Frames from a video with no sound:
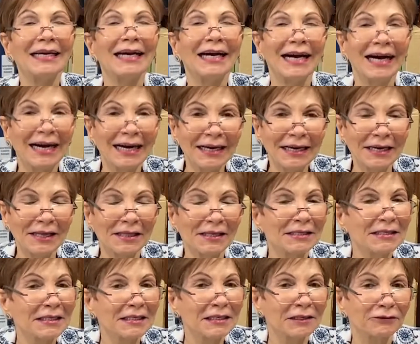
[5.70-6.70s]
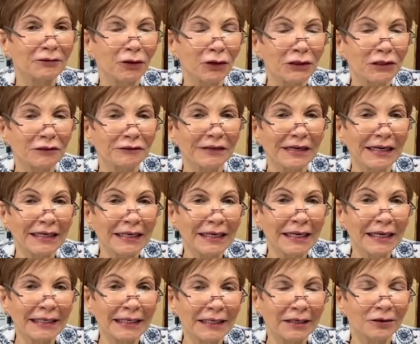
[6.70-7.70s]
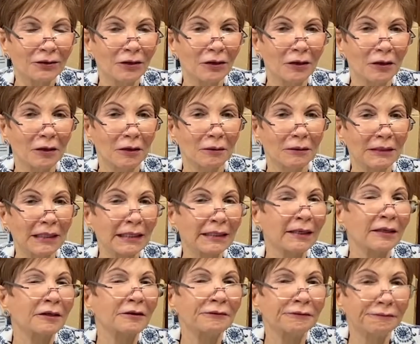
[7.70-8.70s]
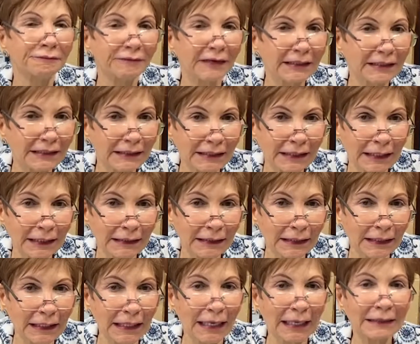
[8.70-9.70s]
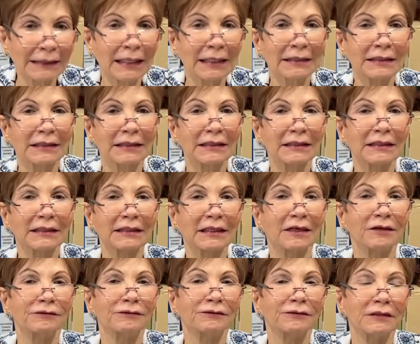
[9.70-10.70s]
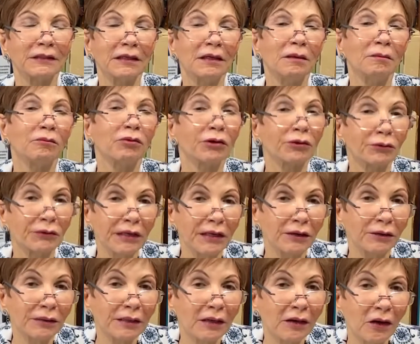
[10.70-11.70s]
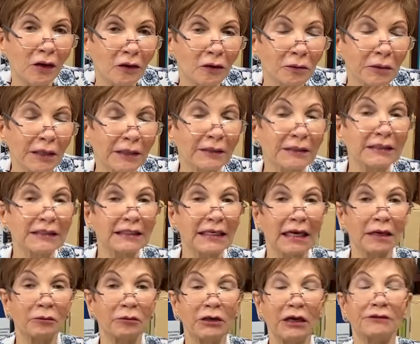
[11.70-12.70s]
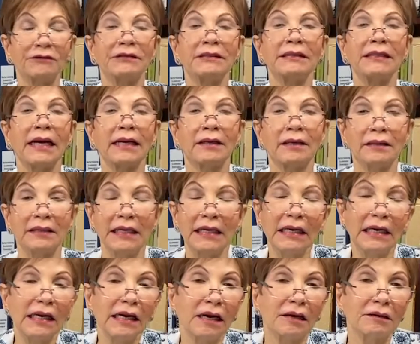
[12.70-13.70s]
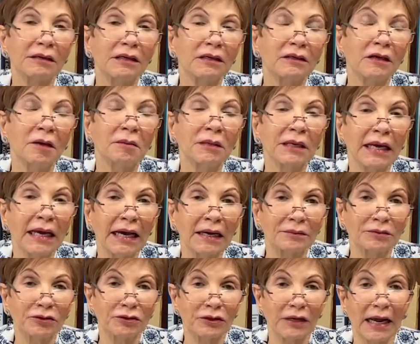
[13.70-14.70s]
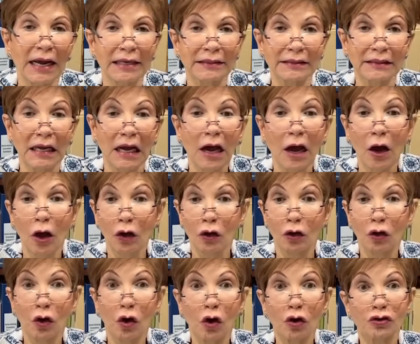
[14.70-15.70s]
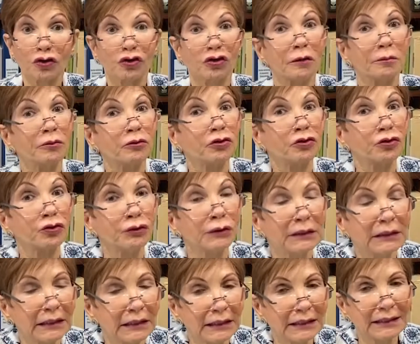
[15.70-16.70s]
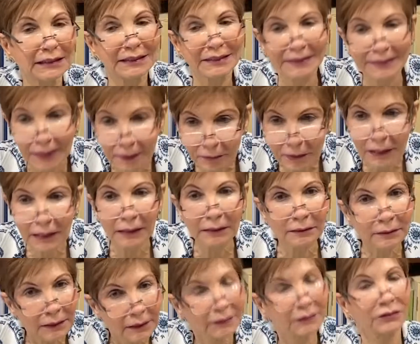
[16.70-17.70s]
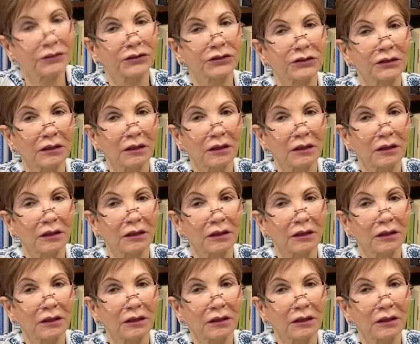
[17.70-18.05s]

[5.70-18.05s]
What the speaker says: Hi, this is the voice of Heidie Calero with another fascinating analysis of the Puerto Rico economy. And this time we have entitled our economic capsule as Lost Opportunity, Semiconductors.